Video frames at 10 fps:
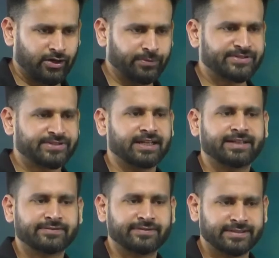hope still
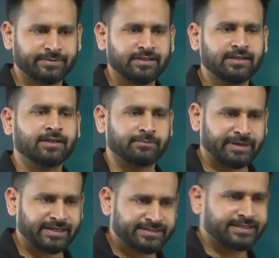it is visible,
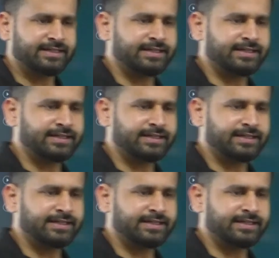but still